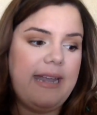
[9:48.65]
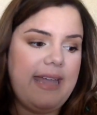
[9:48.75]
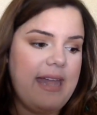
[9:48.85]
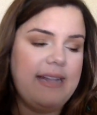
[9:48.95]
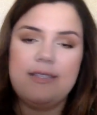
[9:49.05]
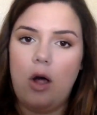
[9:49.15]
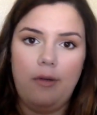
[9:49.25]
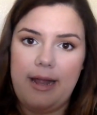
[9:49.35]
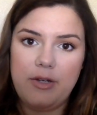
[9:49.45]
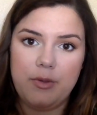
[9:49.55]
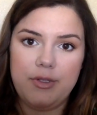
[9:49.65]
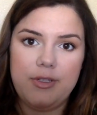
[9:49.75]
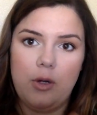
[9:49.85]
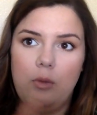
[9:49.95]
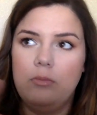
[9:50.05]
And again, it's all natural,
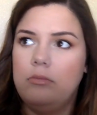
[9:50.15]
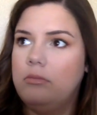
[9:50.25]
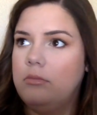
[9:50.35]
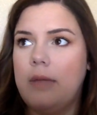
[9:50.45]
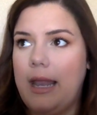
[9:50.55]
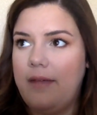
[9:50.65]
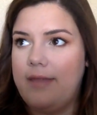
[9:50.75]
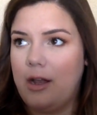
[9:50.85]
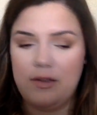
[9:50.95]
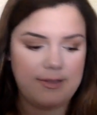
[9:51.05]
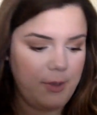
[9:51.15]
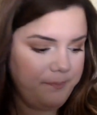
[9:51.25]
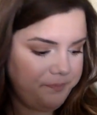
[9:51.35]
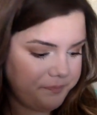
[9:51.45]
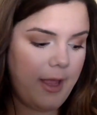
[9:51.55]
so I love that also.